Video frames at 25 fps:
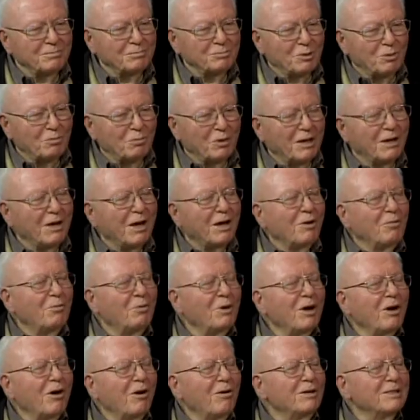I but know.
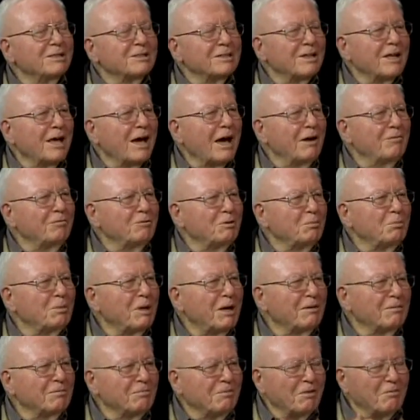We, we, always laughed
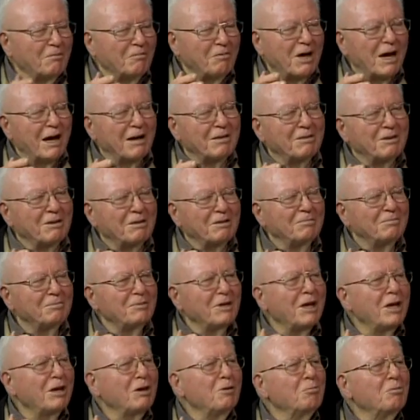about the fact that
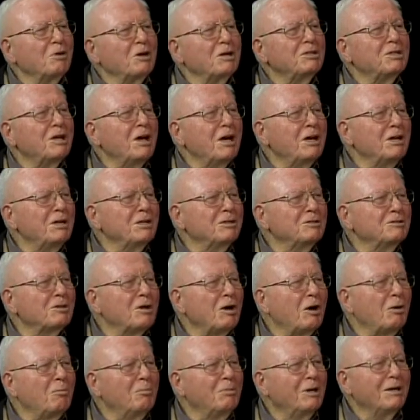he retained his
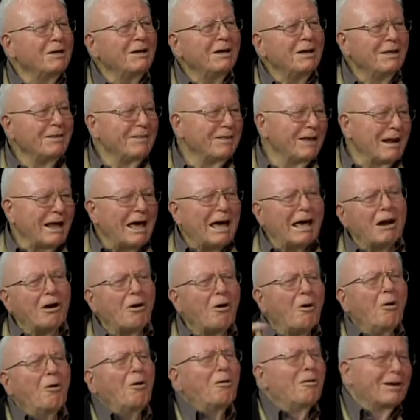helmet that had a
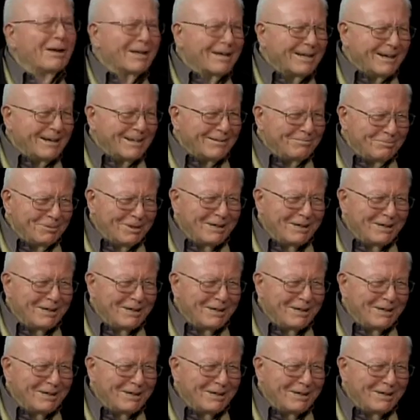hole in it